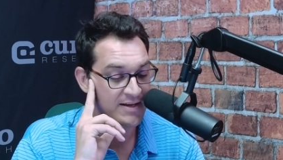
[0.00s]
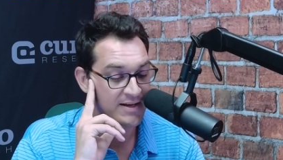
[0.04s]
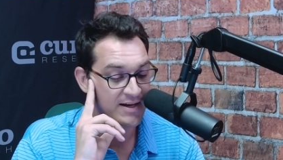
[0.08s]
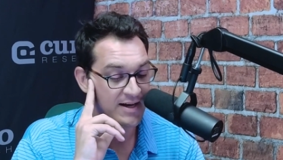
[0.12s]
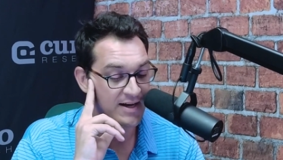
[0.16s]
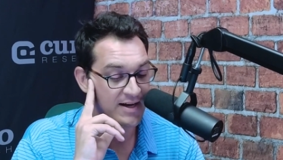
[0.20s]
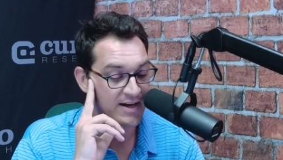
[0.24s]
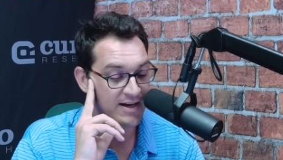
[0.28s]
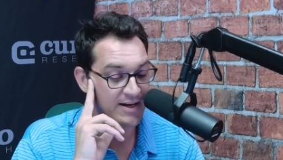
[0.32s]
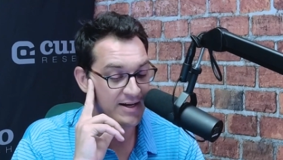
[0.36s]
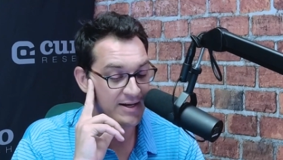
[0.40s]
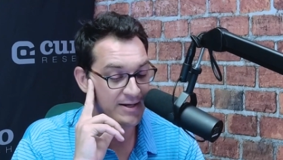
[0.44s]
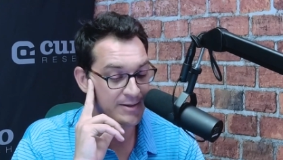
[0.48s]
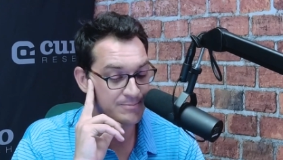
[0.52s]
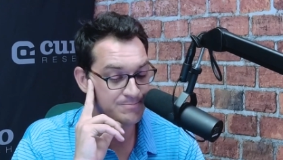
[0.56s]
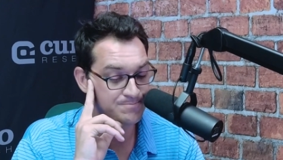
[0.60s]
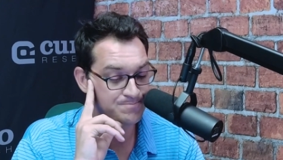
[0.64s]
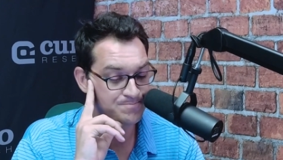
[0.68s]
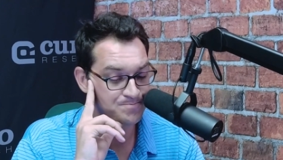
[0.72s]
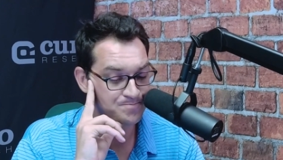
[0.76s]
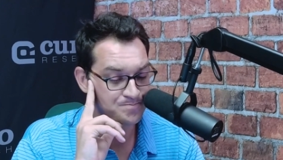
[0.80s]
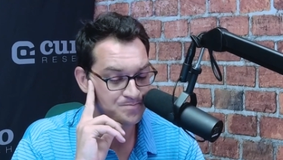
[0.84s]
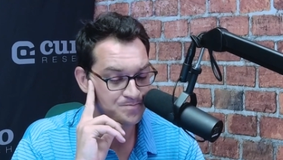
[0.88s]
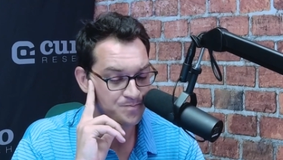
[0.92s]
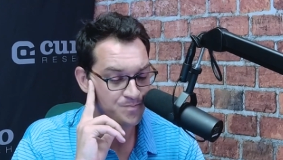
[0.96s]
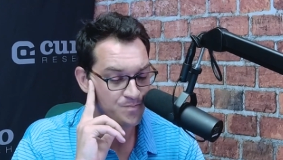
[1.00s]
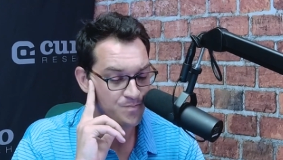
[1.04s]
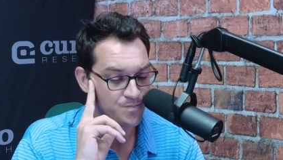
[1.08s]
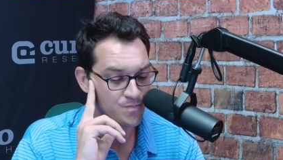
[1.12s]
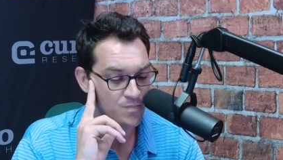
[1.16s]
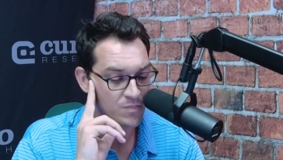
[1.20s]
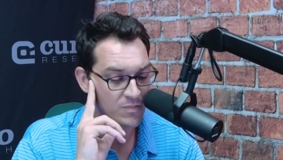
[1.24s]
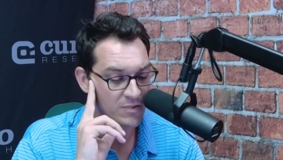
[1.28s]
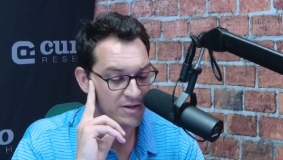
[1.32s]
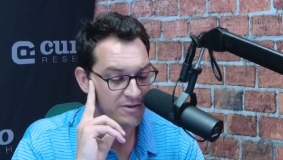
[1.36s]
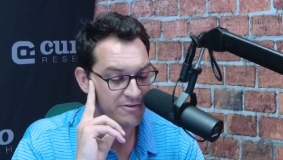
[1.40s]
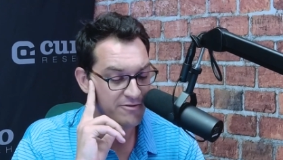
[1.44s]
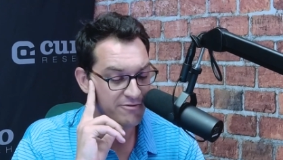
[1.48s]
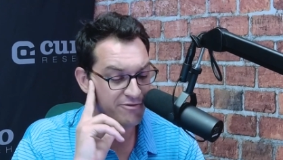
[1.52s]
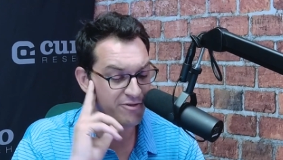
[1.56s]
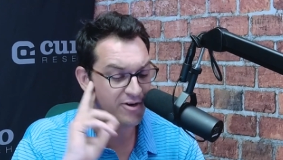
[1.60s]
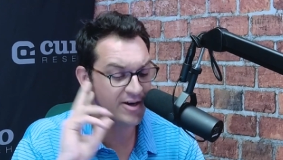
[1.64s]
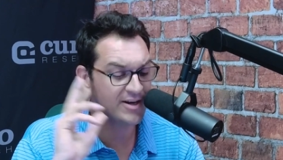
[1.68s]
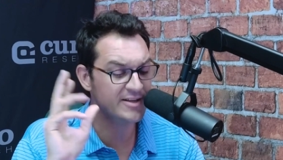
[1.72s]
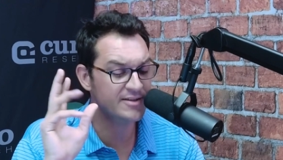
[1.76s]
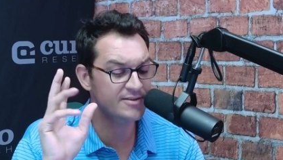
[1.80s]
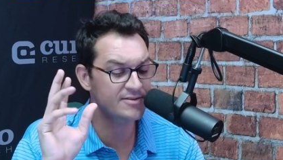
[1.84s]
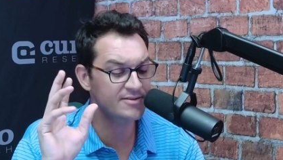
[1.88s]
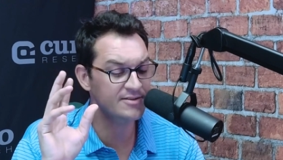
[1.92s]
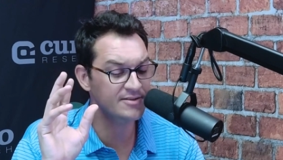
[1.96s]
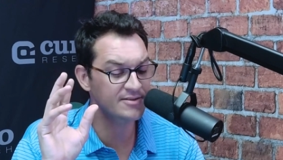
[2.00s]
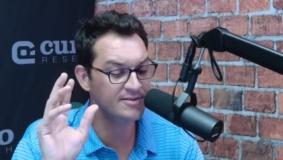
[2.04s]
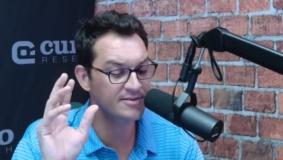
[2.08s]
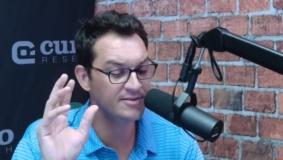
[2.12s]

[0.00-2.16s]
Um, Frank,